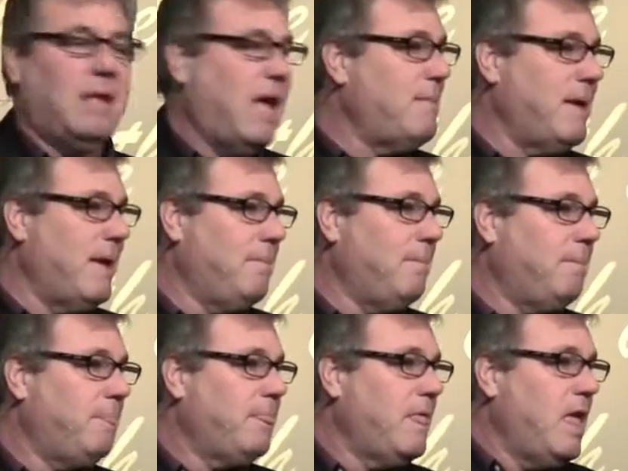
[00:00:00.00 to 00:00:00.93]
Amen.
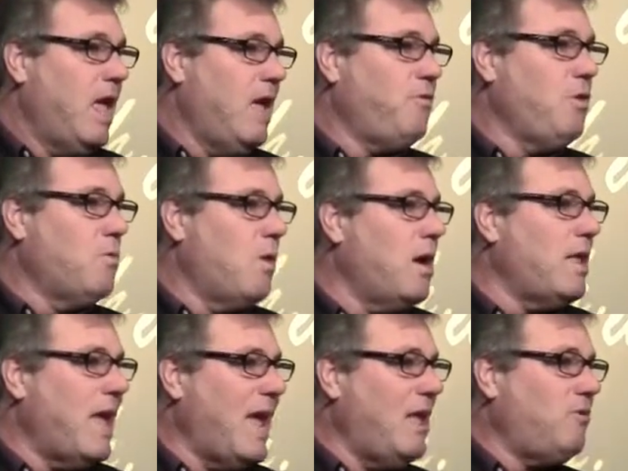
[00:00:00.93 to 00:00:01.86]
If you
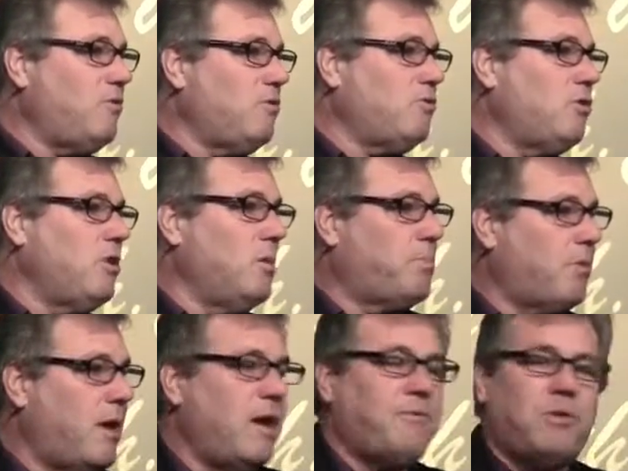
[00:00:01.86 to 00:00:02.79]
want answers to your
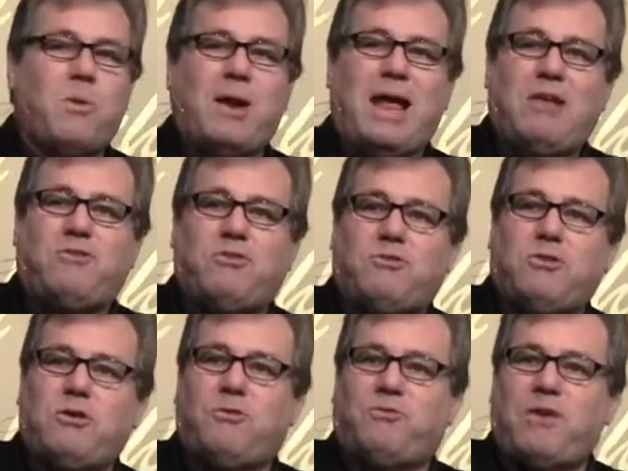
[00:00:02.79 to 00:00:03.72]
prayer, if you want answers
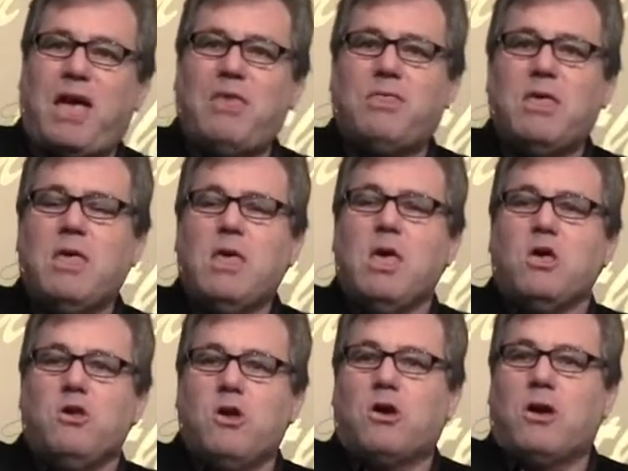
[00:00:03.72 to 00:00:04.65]
to your faith,
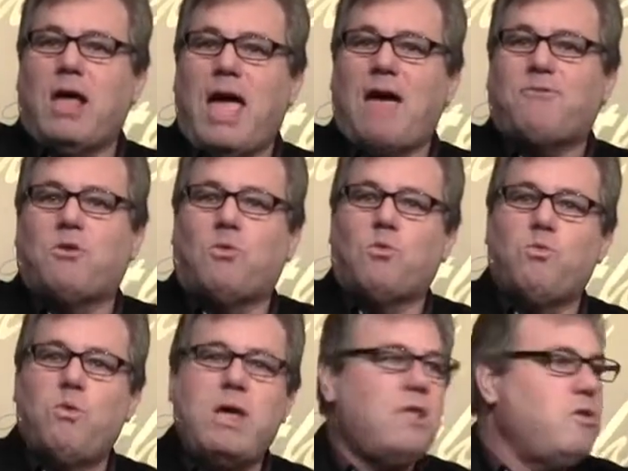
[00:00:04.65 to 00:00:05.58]
you're going to have to
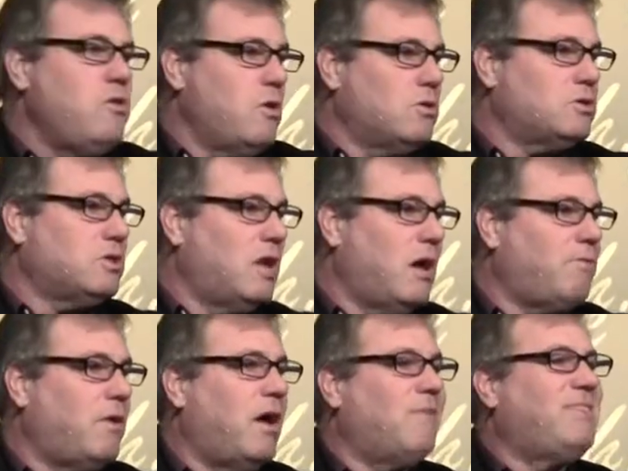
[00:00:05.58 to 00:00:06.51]
rid
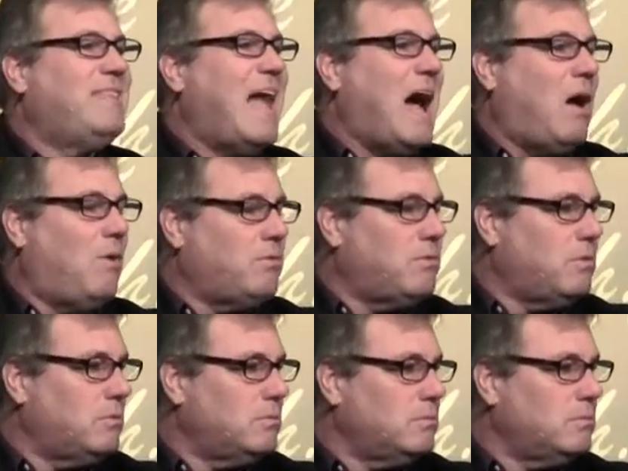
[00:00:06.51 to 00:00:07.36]
yourself of doubt.